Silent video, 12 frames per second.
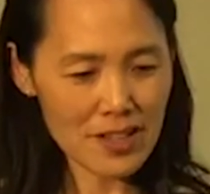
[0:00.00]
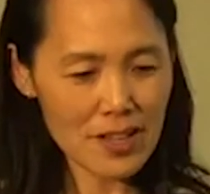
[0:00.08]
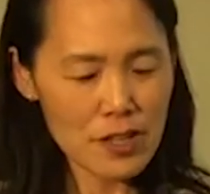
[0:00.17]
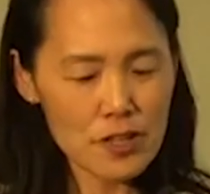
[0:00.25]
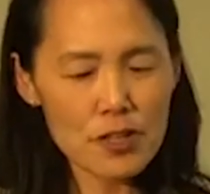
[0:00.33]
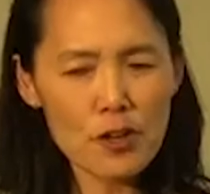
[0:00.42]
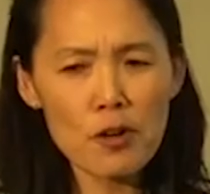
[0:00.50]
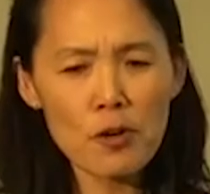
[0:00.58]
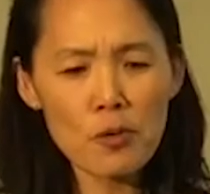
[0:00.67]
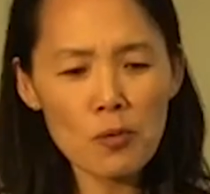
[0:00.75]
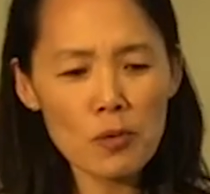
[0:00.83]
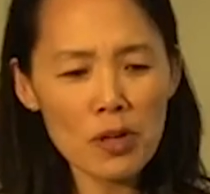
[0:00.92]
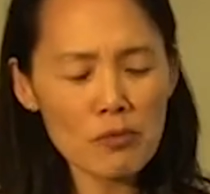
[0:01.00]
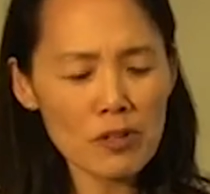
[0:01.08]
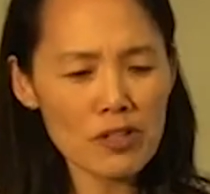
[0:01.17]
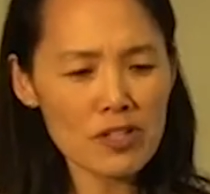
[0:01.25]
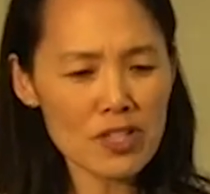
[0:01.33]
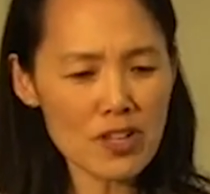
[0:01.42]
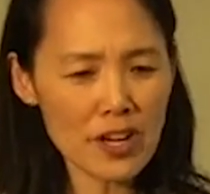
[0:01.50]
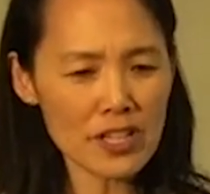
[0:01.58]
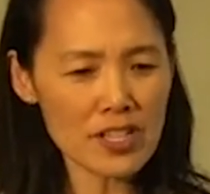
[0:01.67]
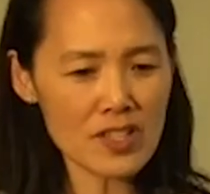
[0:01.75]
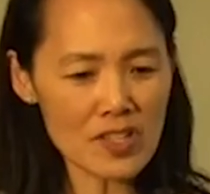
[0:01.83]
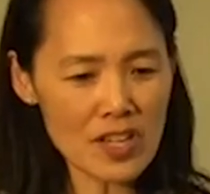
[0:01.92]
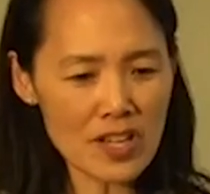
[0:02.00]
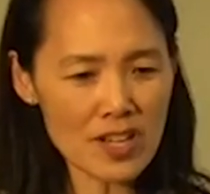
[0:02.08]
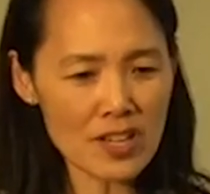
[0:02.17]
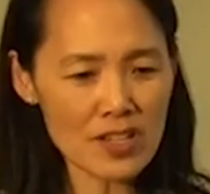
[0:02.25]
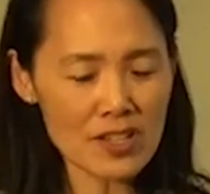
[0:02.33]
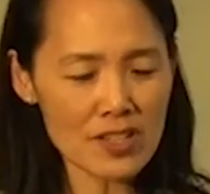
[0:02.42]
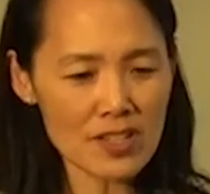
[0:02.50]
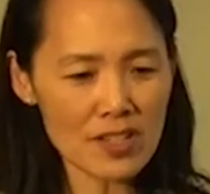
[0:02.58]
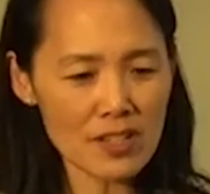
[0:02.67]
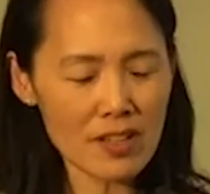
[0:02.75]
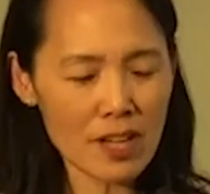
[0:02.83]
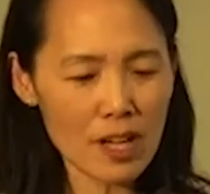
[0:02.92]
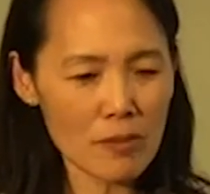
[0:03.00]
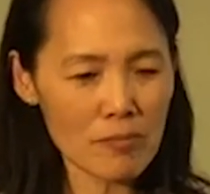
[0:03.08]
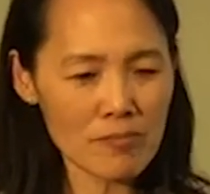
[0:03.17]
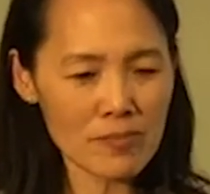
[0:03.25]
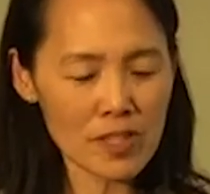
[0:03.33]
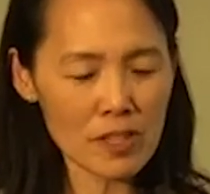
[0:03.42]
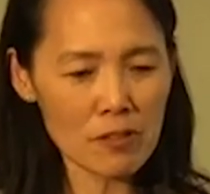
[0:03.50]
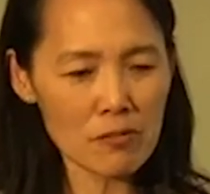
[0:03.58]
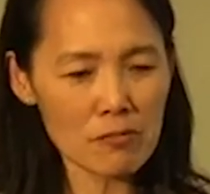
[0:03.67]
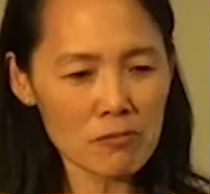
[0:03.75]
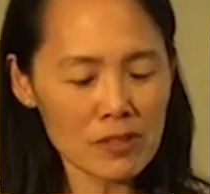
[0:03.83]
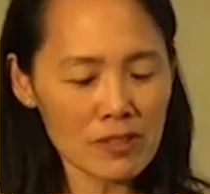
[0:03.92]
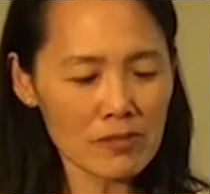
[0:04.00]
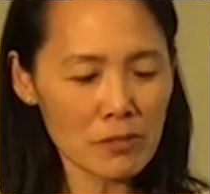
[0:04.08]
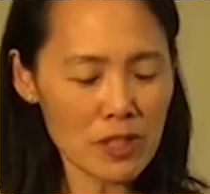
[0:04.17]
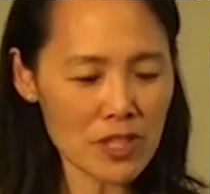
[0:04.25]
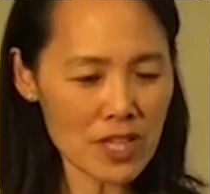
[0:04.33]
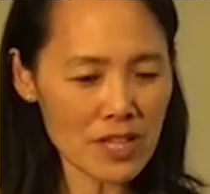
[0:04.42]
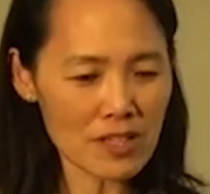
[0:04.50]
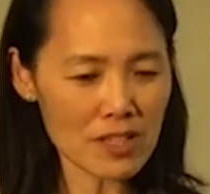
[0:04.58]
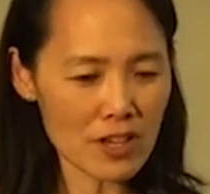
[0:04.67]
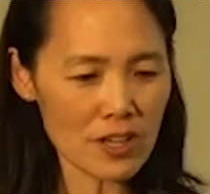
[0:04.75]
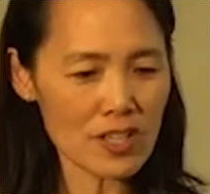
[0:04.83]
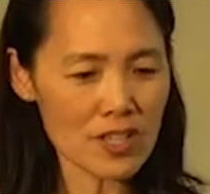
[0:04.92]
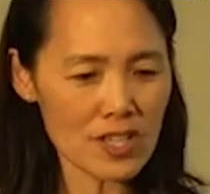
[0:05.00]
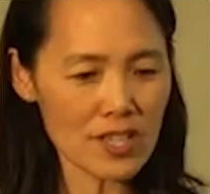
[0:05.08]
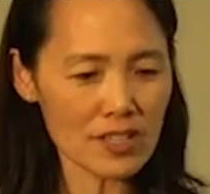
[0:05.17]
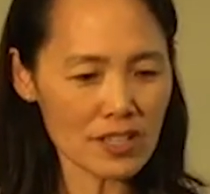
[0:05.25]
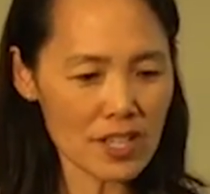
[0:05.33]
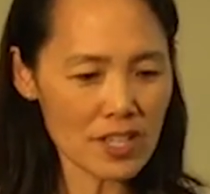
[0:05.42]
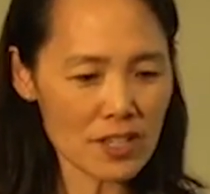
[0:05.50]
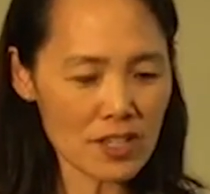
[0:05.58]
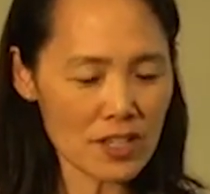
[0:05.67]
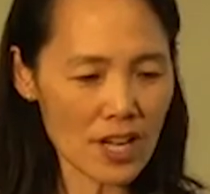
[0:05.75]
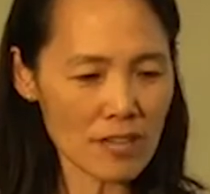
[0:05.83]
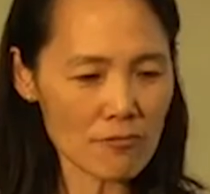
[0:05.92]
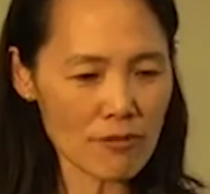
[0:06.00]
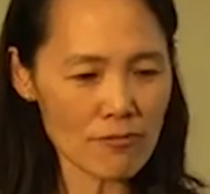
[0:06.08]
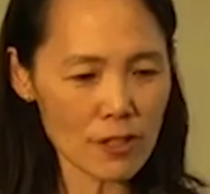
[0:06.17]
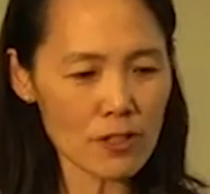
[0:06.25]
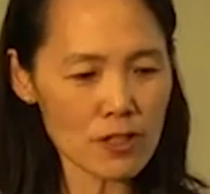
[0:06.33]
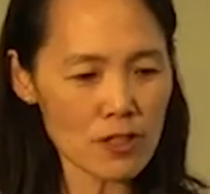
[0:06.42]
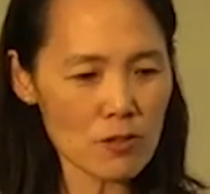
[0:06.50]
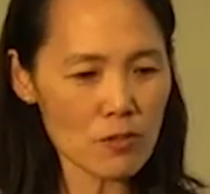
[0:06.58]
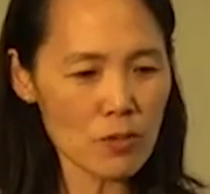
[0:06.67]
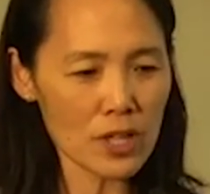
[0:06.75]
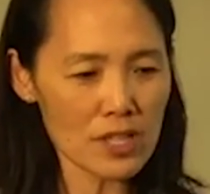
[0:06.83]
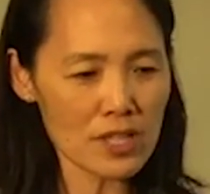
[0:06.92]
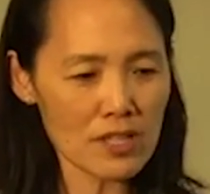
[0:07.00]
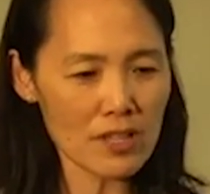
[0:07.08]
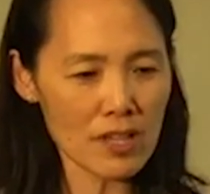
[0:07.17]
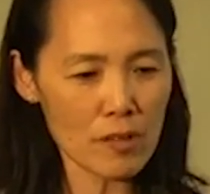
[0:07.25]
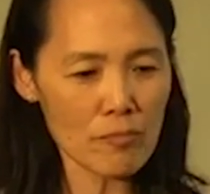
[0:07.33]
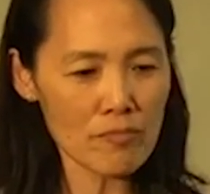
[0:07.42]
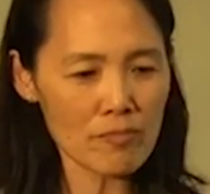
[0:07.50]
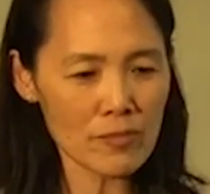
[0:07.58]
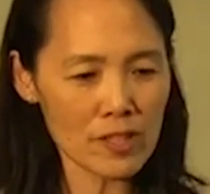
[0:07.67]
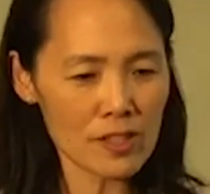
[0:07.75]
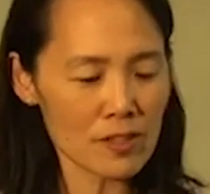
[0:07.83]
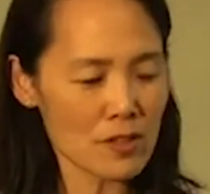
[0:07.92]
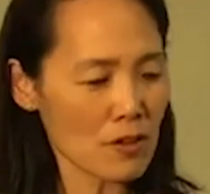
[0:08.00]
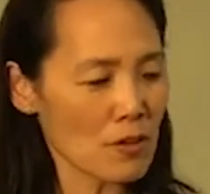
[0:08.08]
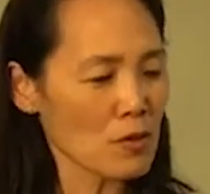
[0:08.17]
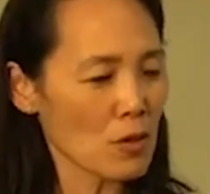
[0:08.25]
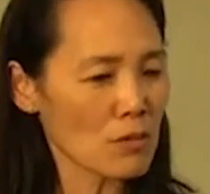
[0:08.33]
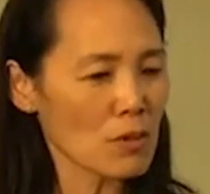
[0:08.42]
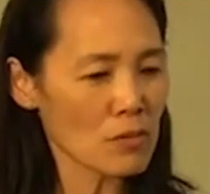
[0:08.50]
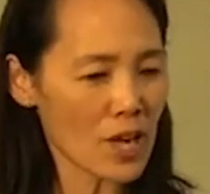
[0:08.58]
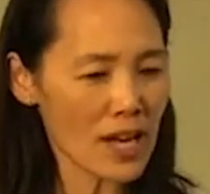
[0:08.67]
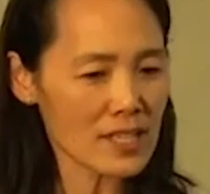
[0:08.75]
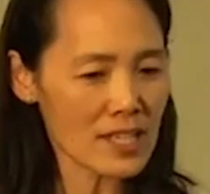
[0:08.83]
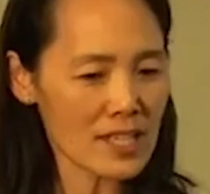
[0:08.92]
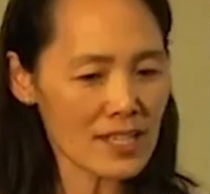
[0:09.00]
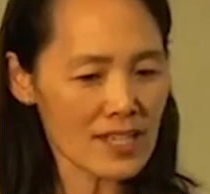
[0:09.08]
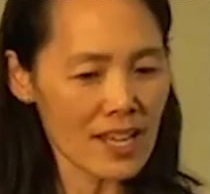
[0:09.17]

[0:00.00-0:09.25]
Yes. So what we're starting to see is, we're starting to see clinicians kind of revert to what's sort of normal practice.